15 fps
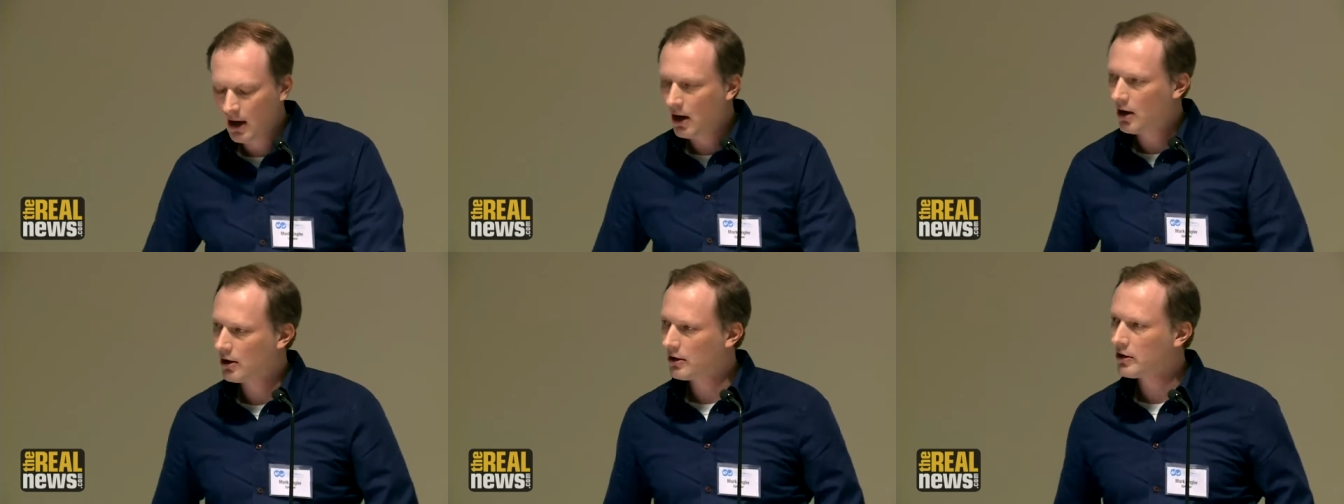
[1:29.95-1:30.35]

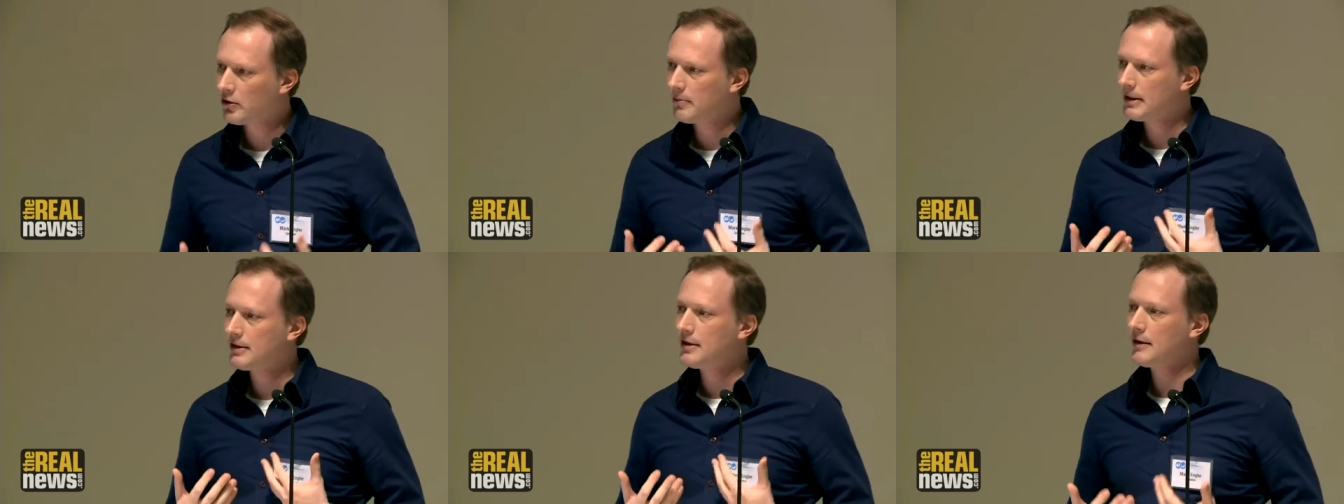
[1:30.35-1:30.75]
are a little
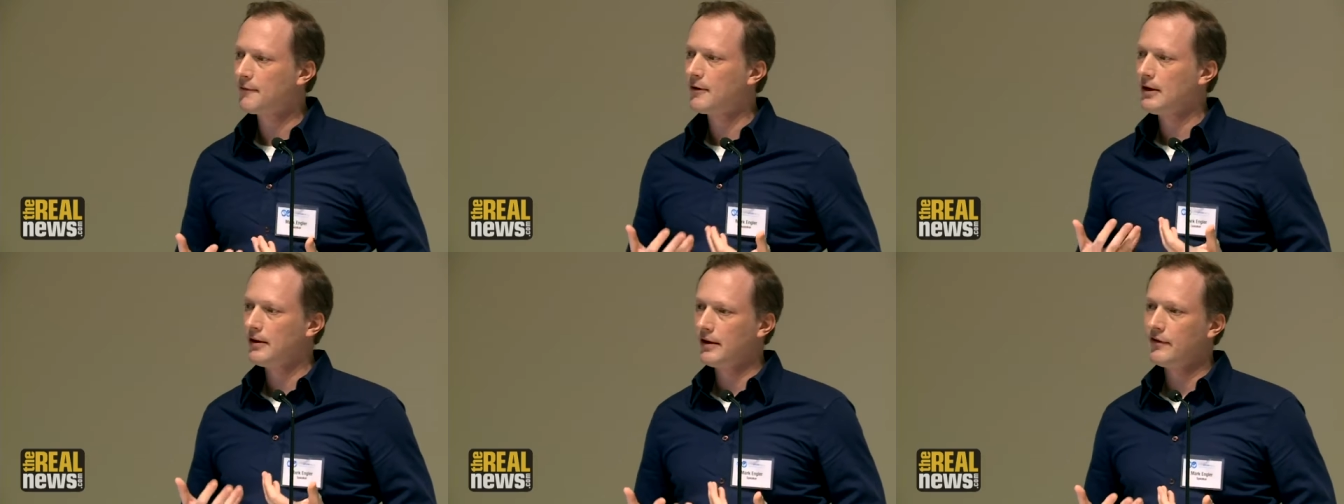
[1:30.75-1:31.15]
bit
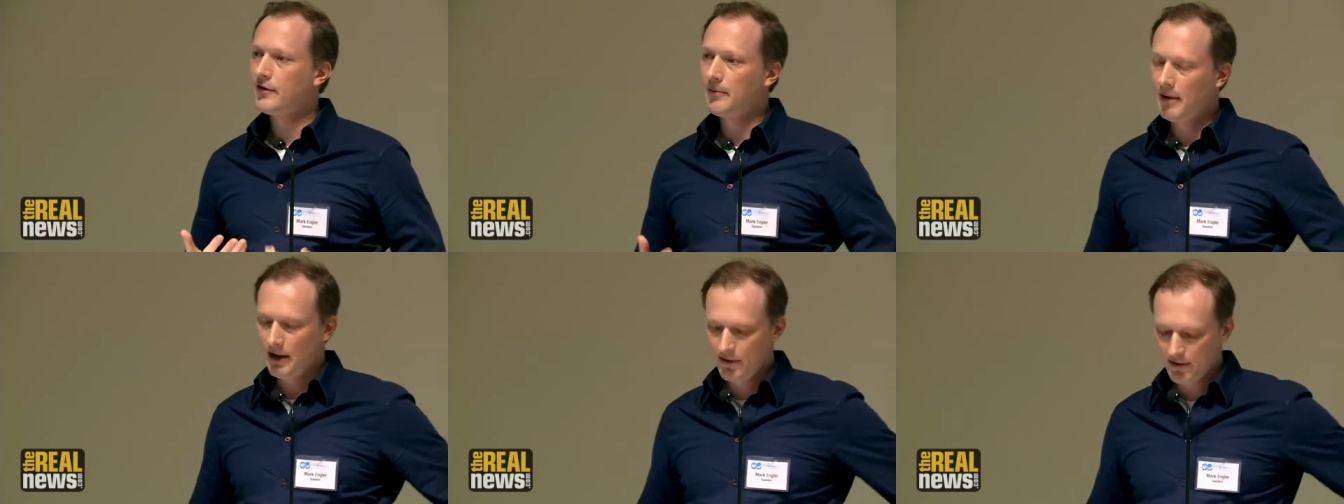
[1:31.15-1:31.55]
different than
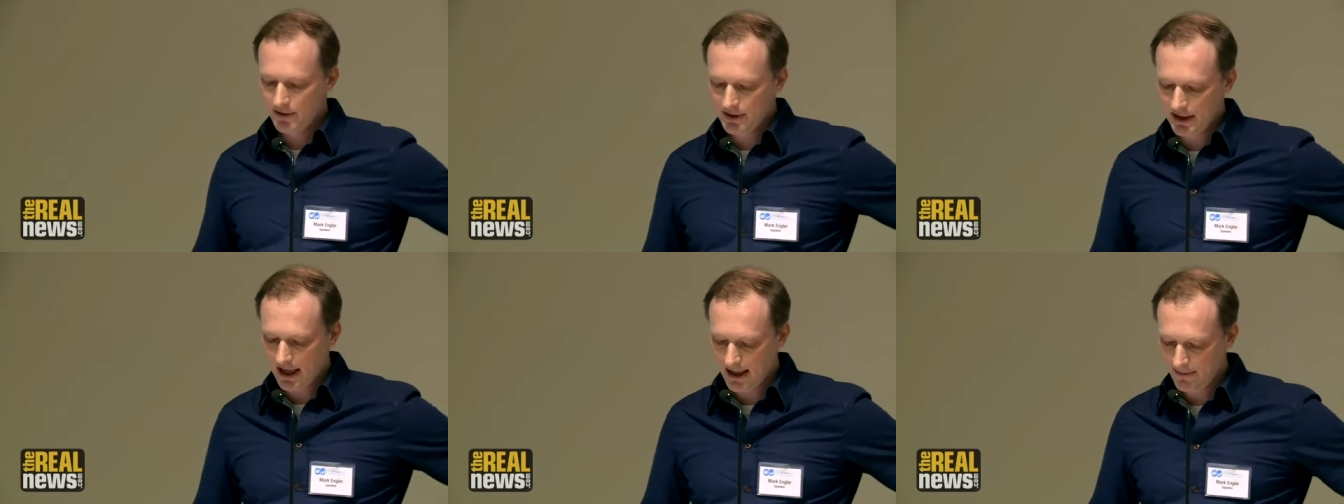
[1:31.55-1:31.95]
some other
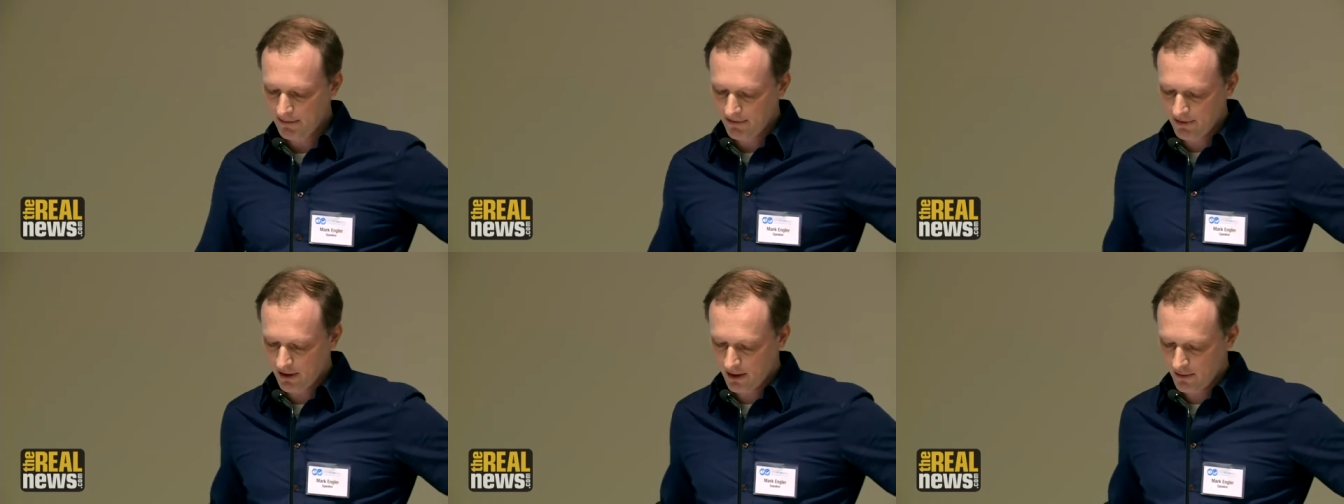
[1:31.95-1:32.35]

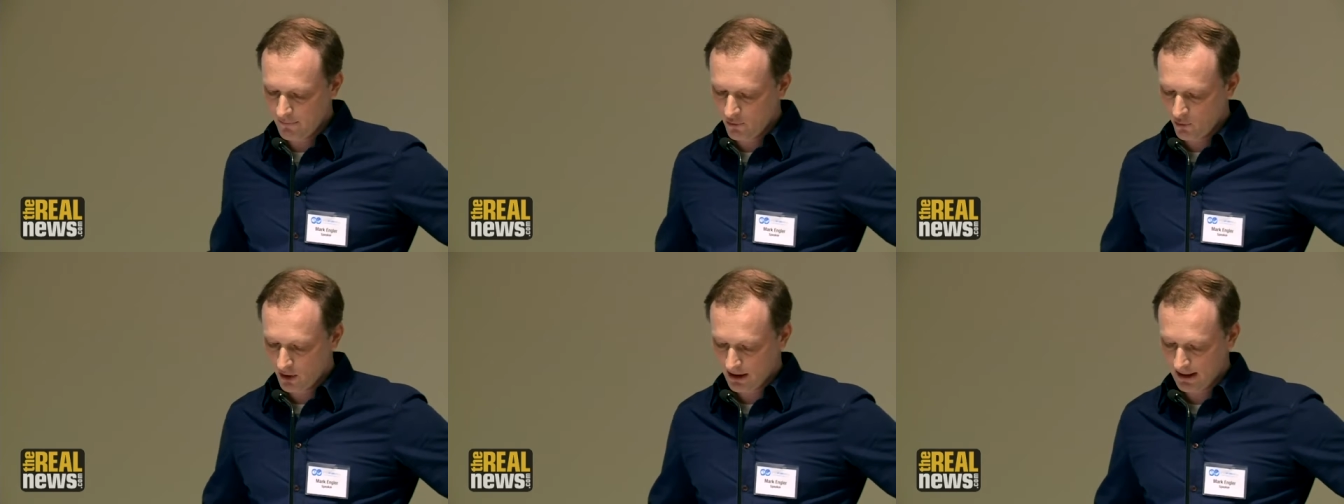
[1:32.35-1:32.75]
types
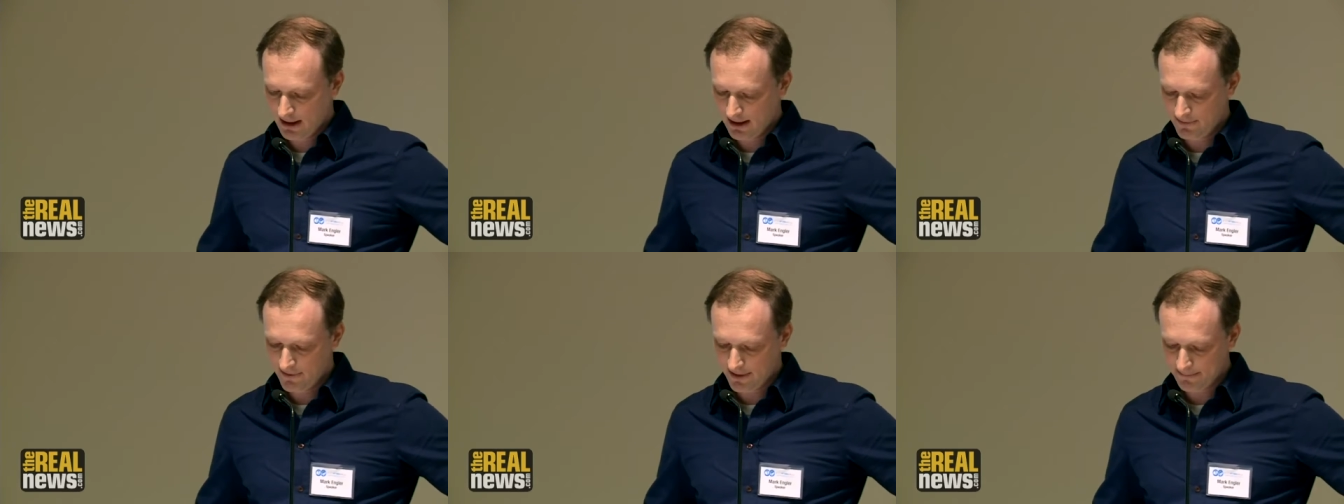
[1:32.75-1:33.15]
of
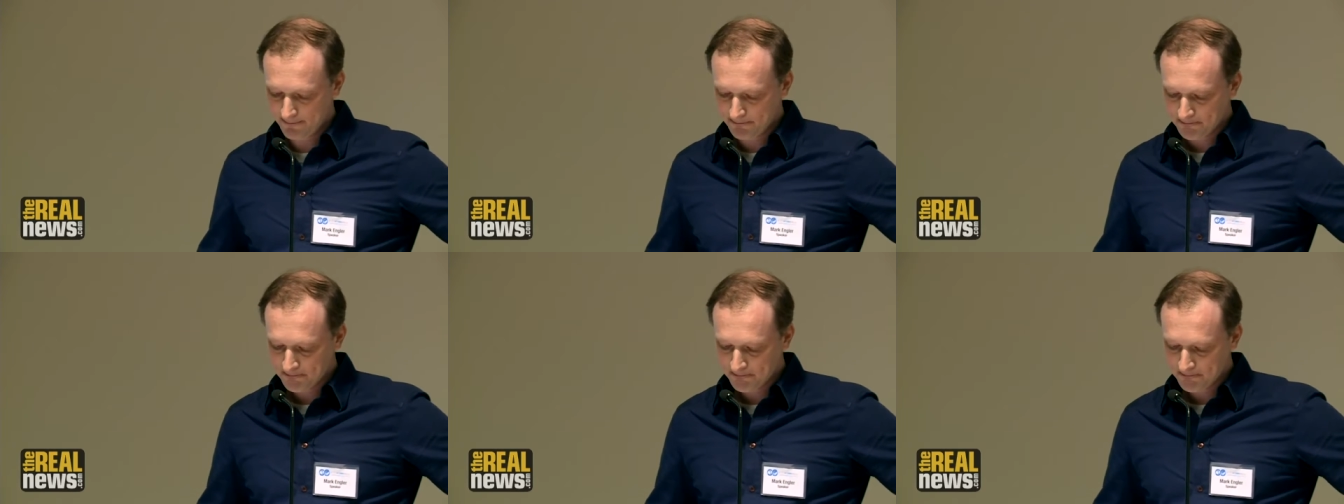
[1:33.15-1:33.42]
organizing.